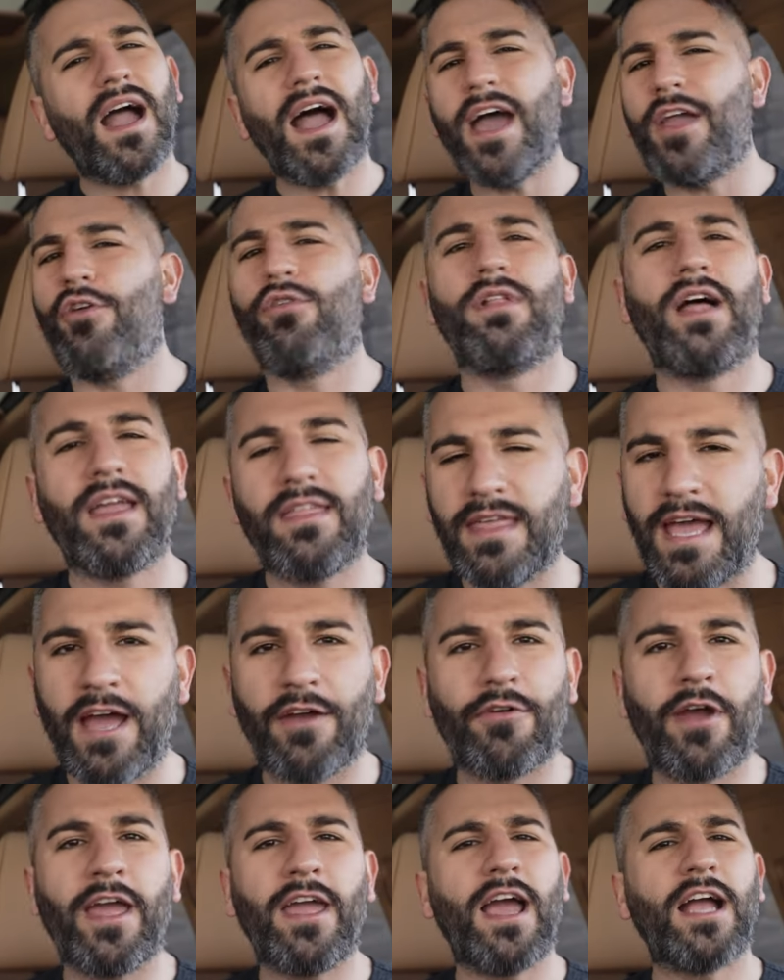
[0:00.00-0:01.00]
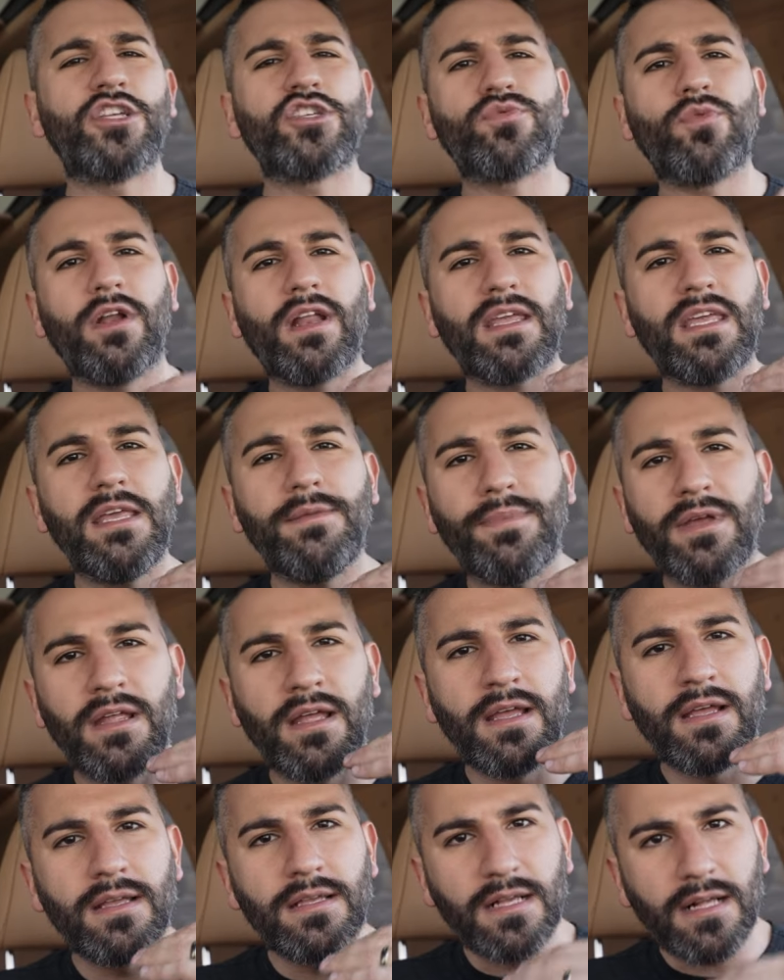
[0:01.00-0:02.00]
I don't like that, right? I just want to keep it
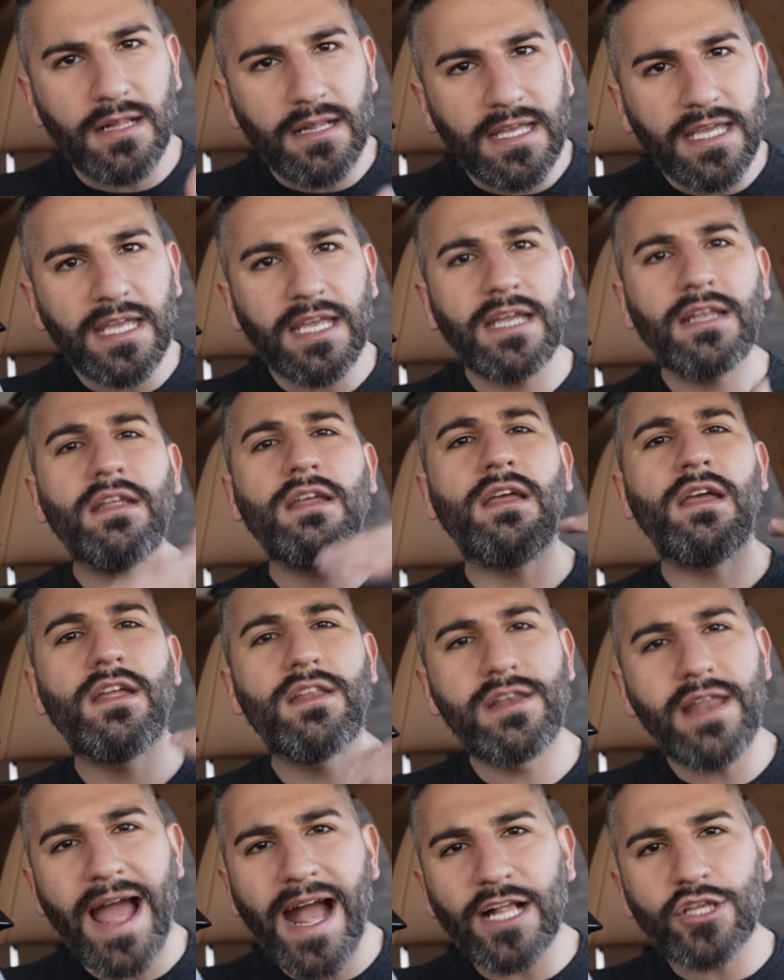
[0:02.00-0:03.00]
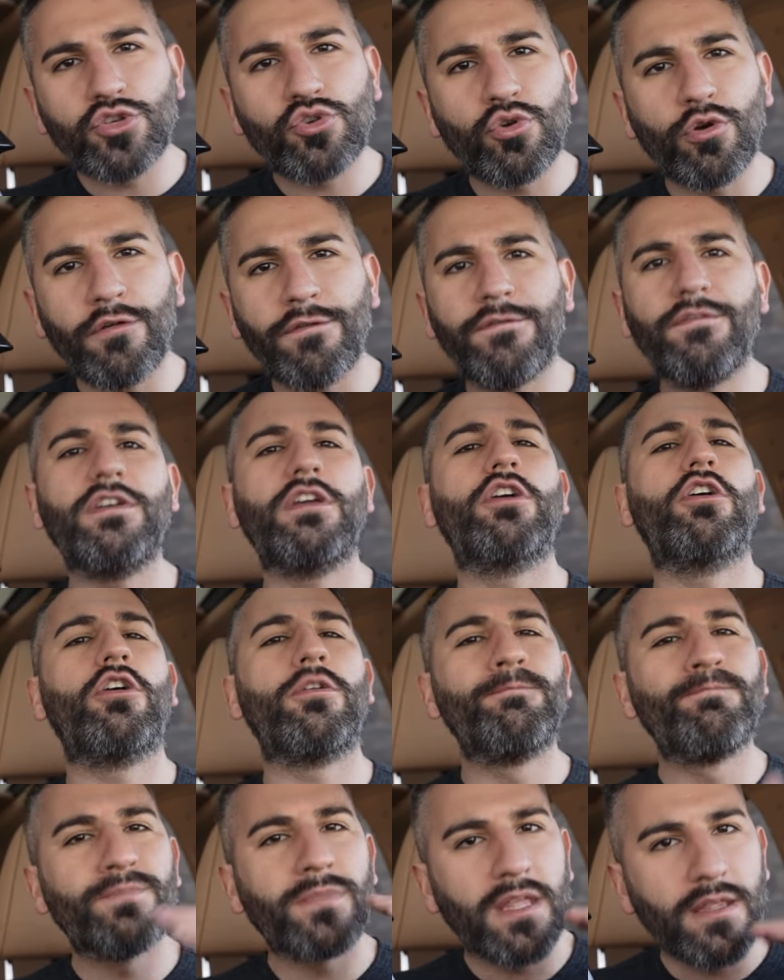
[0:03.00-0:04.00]
clean, natural
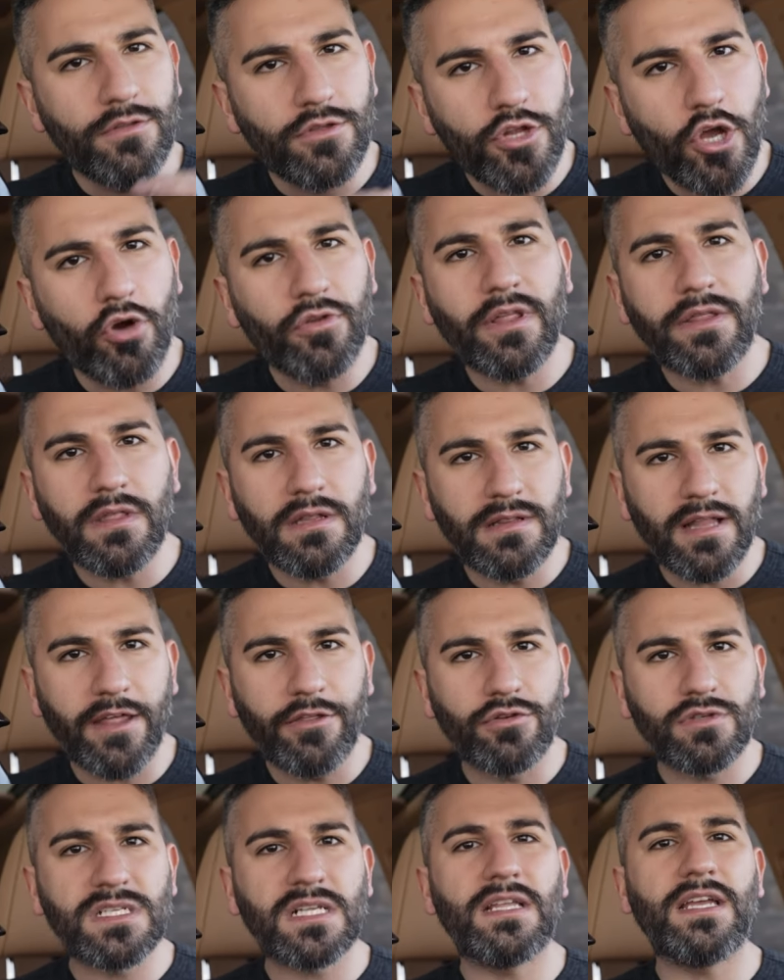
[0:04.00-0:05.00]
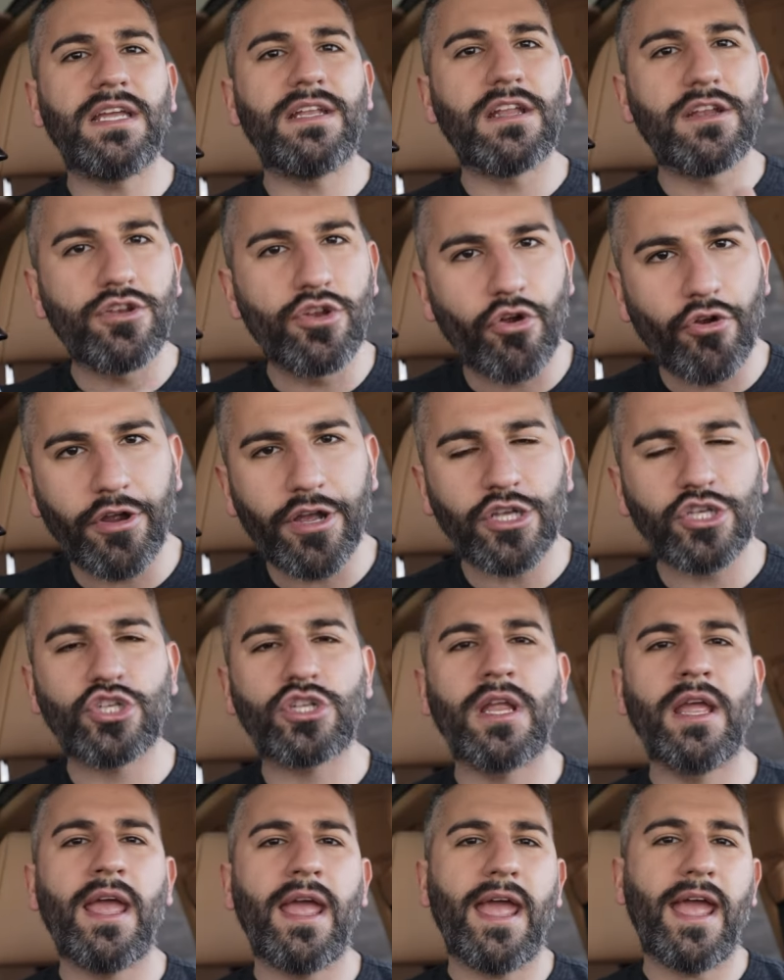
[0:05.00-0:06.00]
feel. Know that the leather's cleaned and
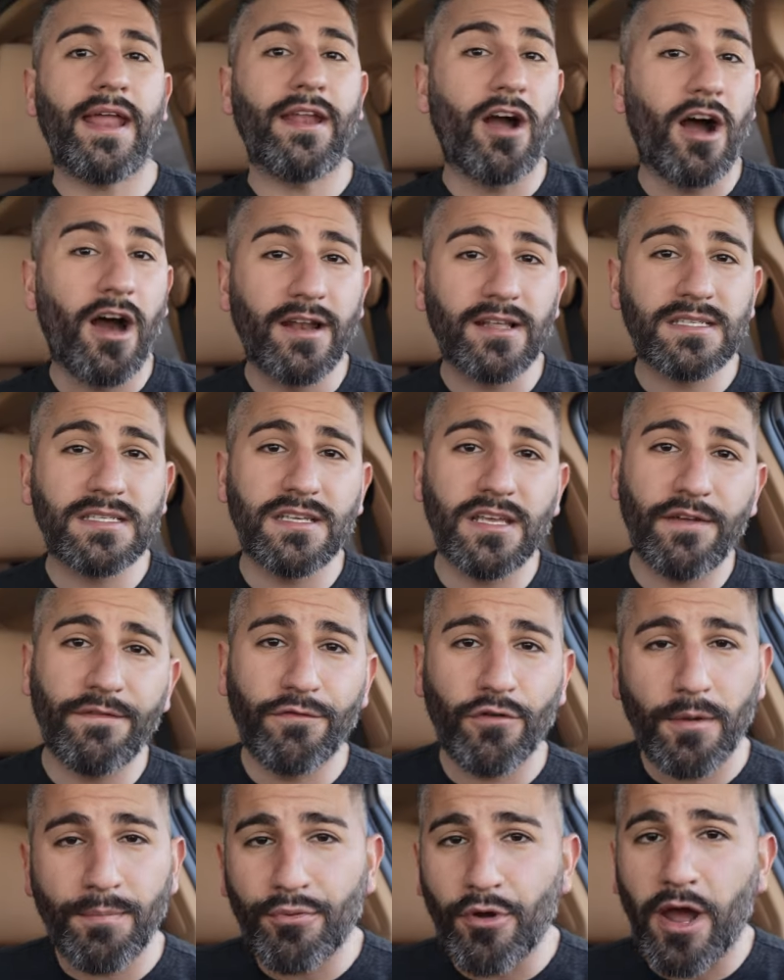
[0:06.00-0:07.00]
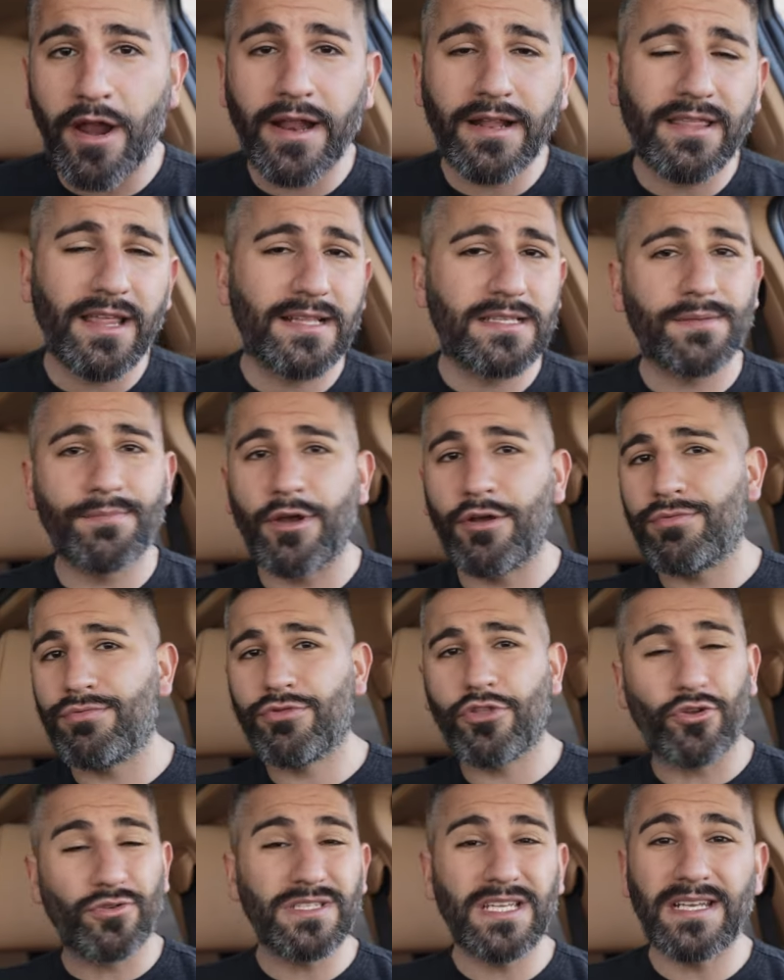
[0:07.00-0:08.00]
nourished, and honestly, for a product that's about
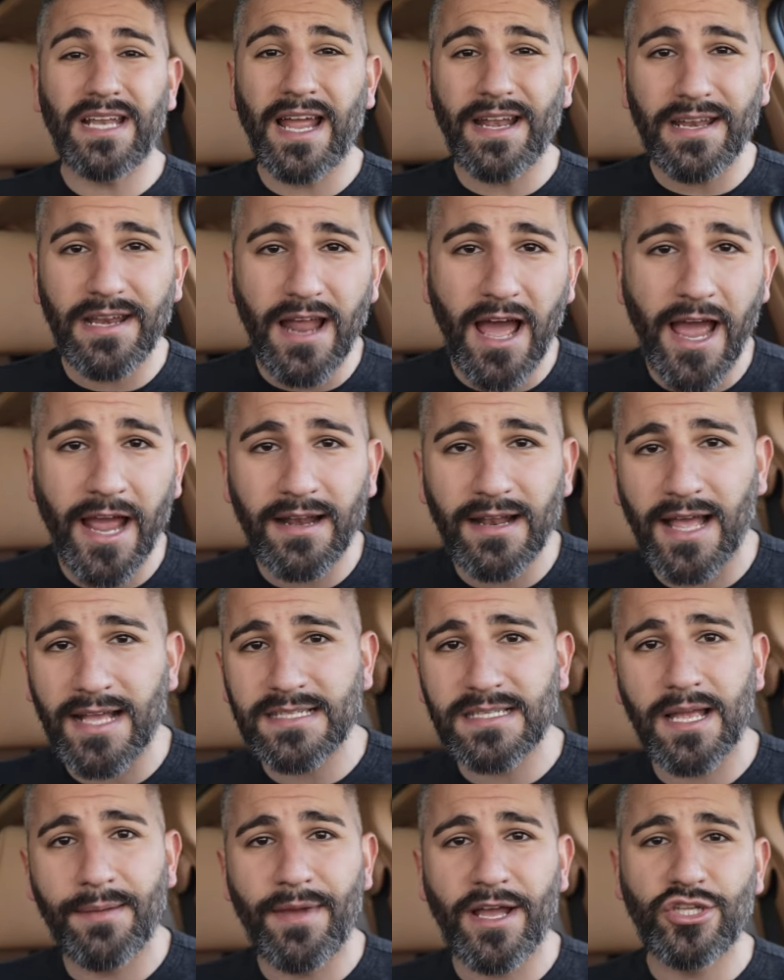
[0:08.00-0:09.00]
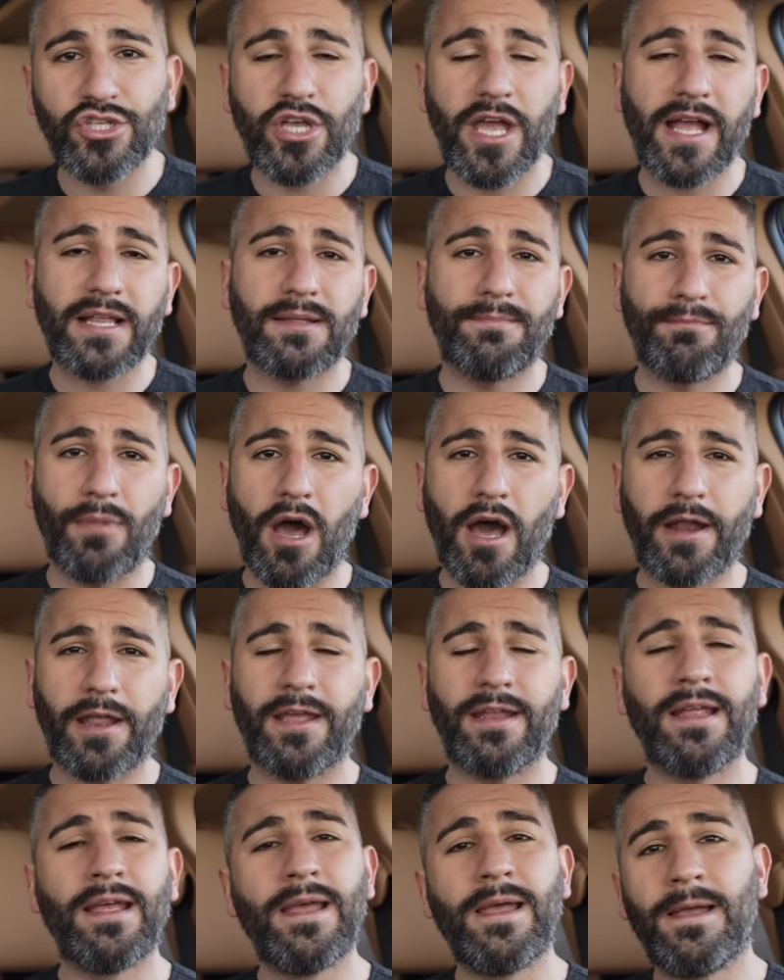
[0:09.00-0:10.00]
$13.99 last time I checked and bought
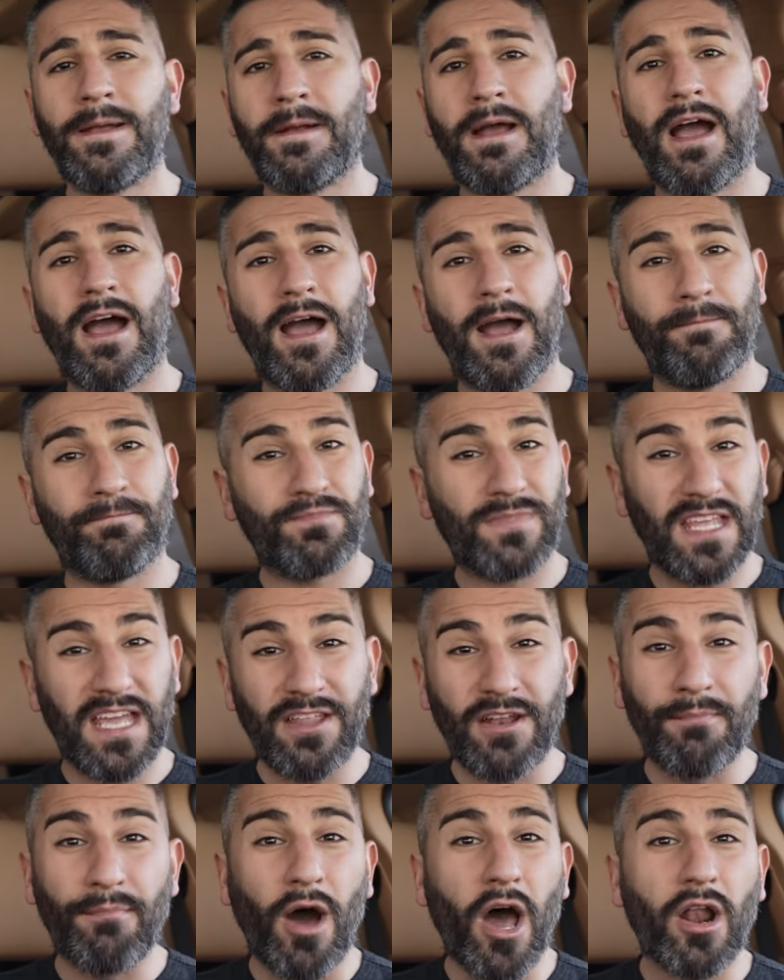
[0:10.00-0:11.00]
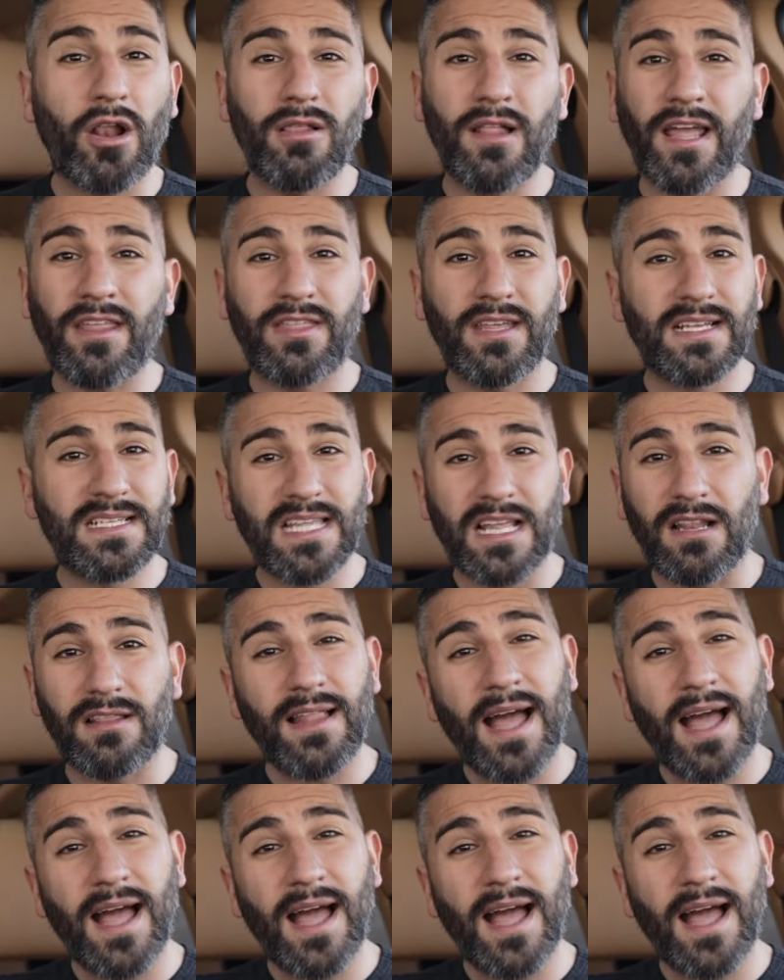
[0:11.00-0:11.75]
it, in a bottle like this that'll